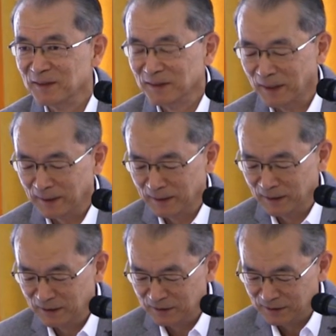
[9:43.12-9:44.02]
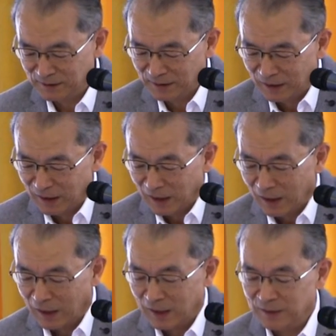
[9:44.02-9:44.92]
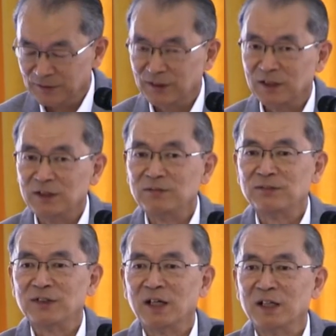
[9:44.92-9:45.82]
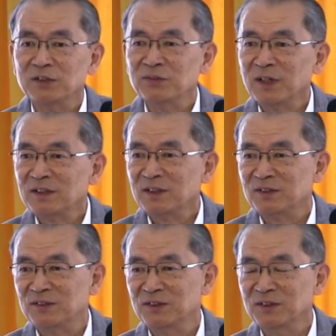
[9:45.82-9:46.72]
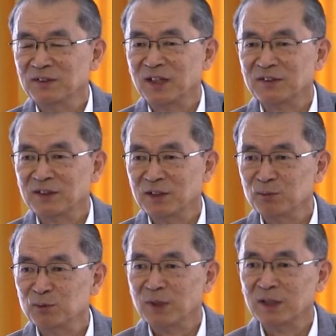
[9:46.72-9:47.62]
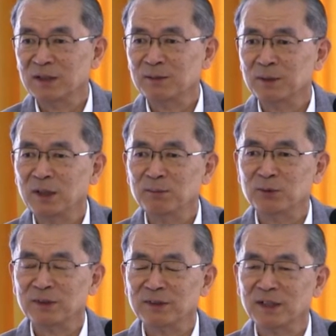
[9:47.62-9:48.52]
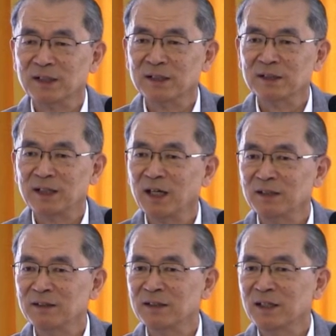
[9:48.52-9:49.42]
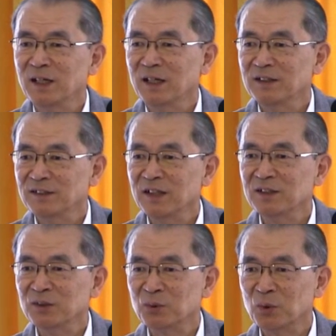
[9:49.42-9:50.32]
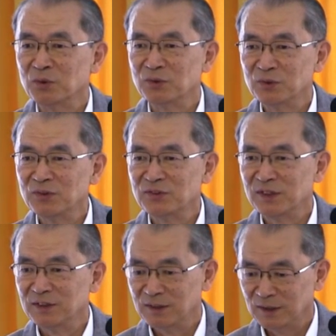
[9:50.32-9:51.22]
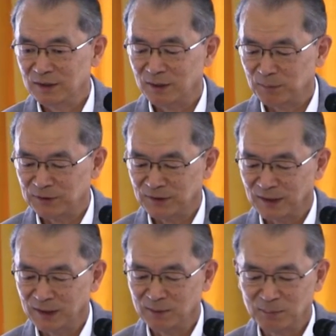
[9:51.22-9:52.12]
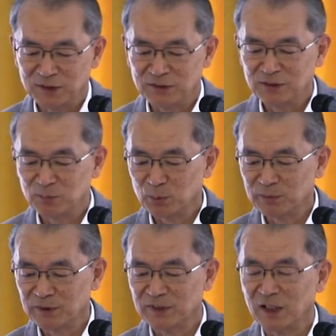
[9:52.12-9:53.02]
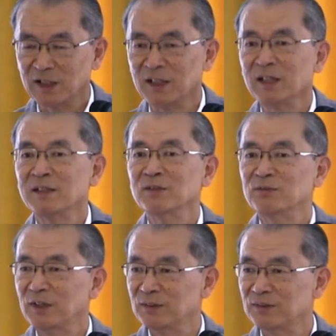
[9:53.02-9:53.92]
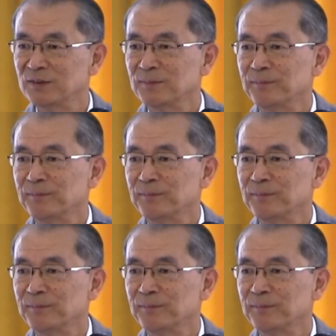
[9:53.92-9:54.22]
Yeah. If they are united, as Abraham and Cain, then God could send the Messiah. But this province again failed.